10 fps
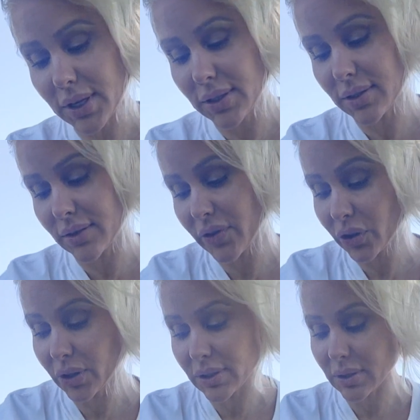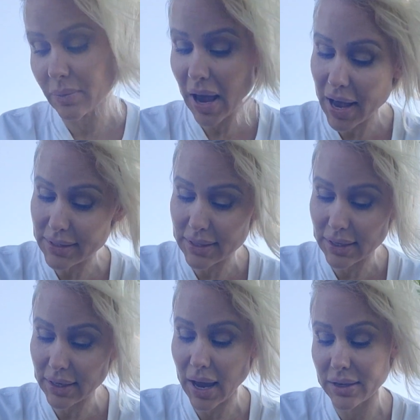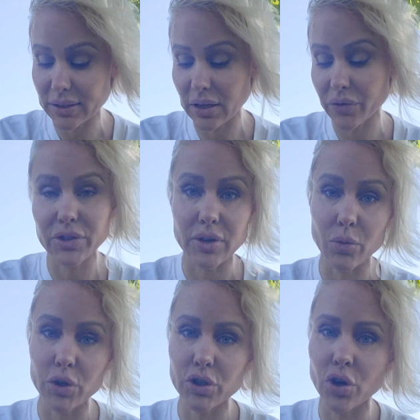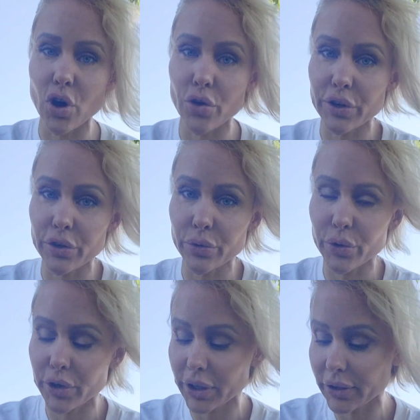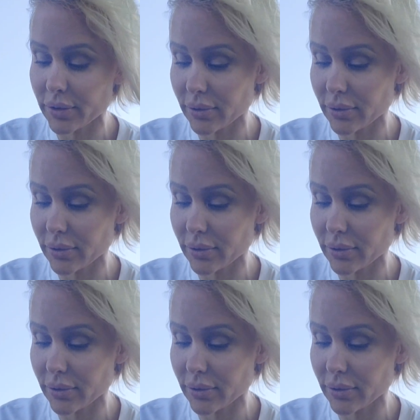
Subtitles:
said to civilians in passing, asking for someone to call the authorities.